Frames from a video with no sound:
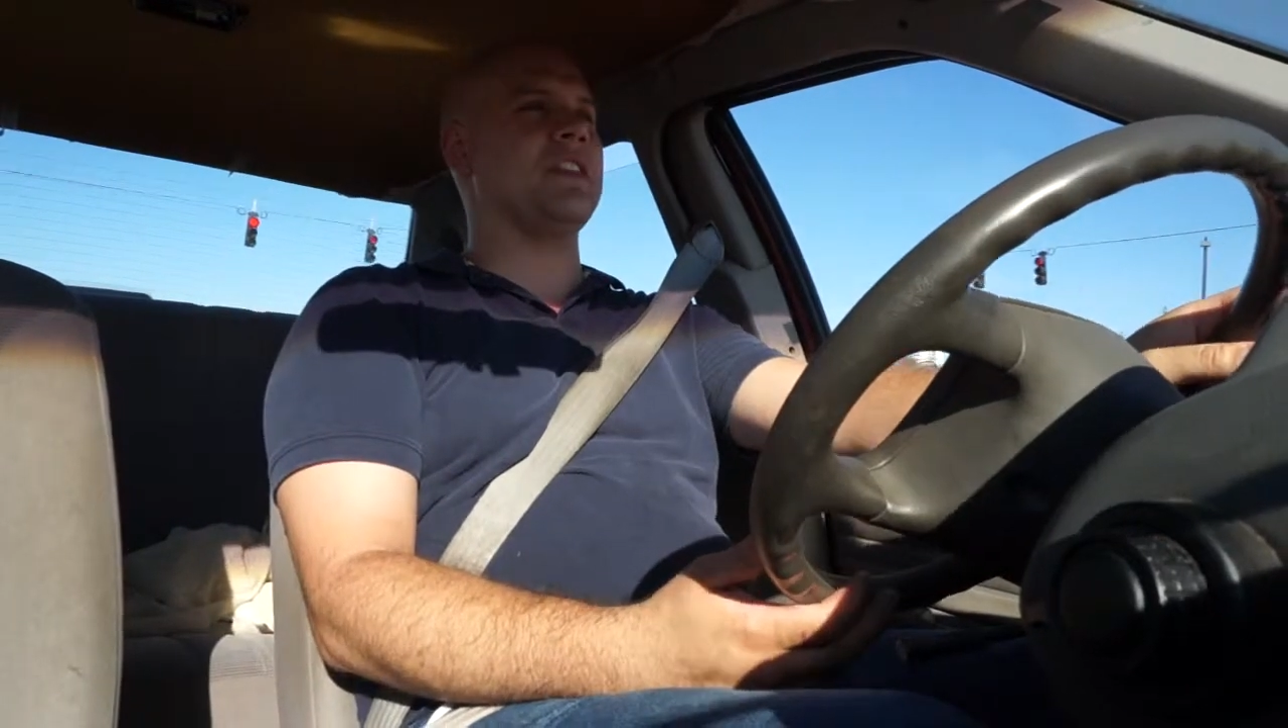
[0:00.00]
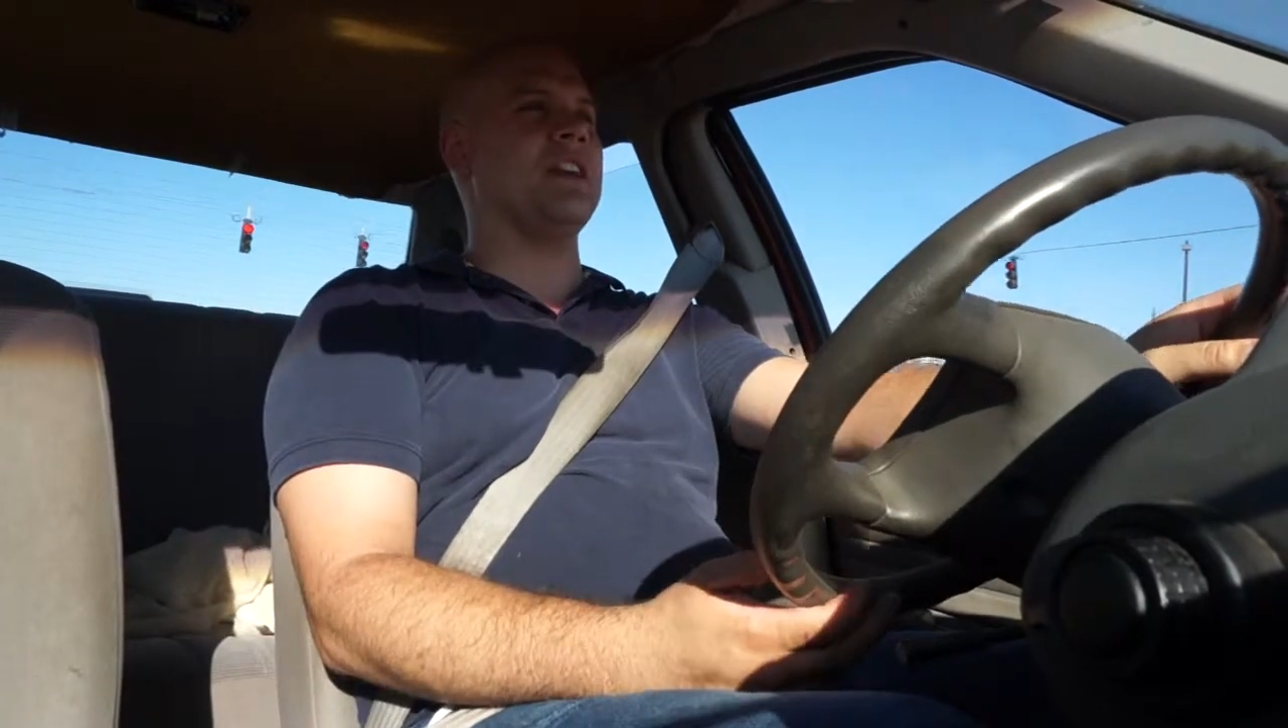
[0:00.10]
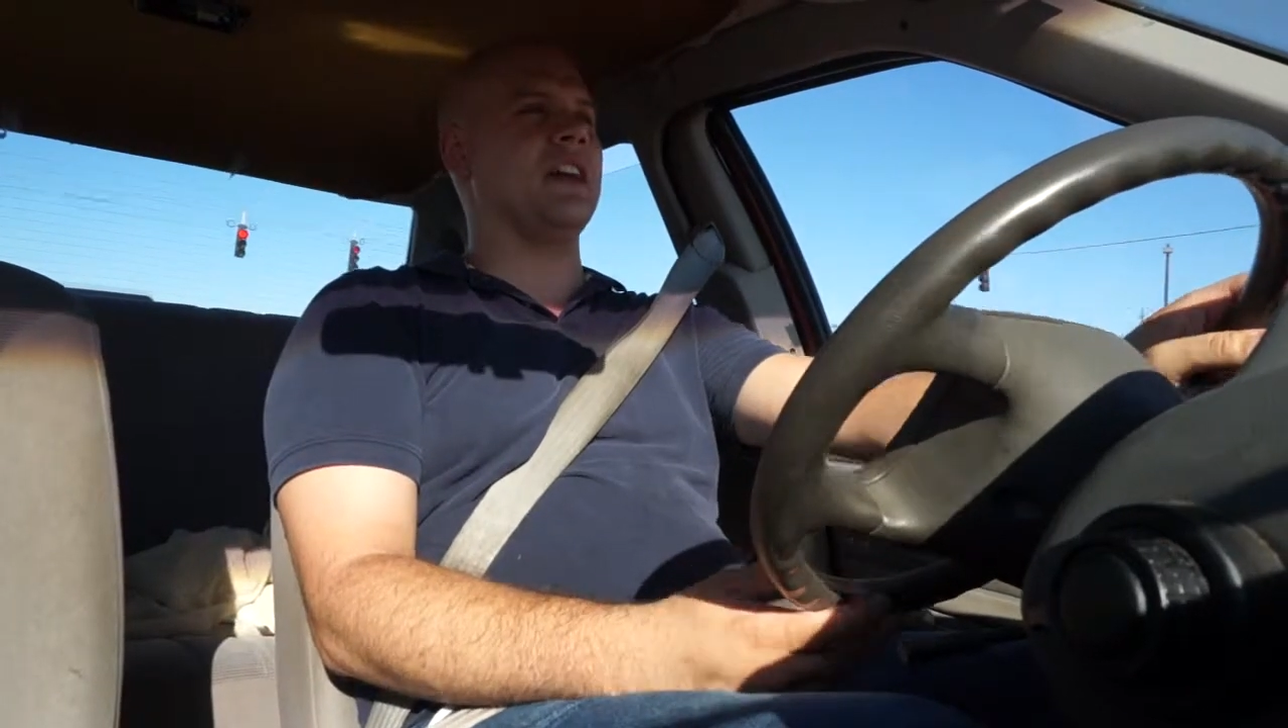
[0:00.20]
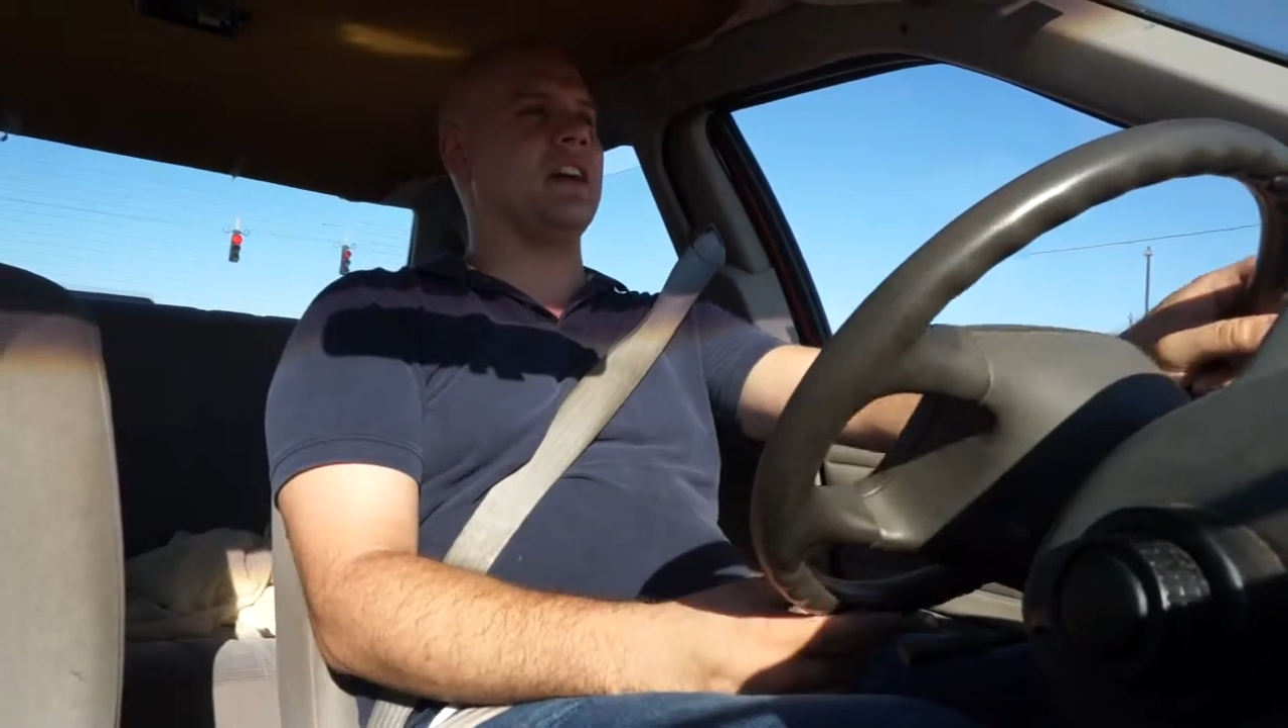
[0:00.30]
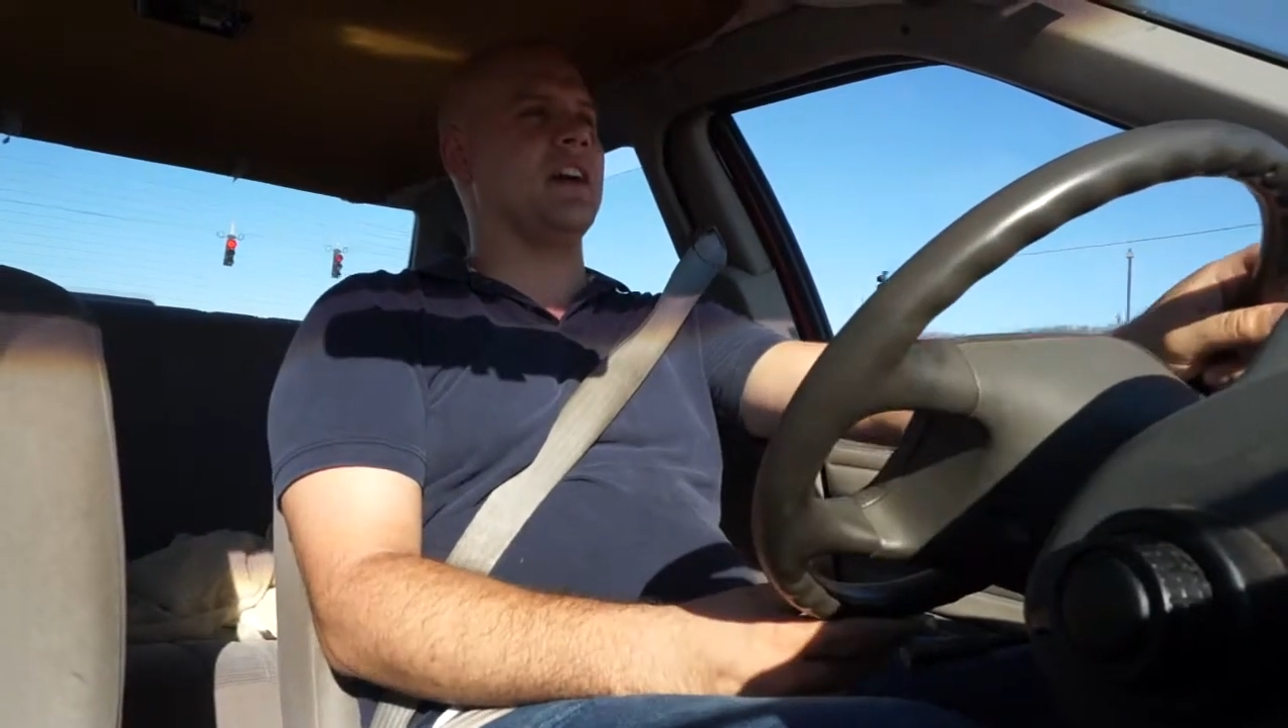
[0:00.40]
I think,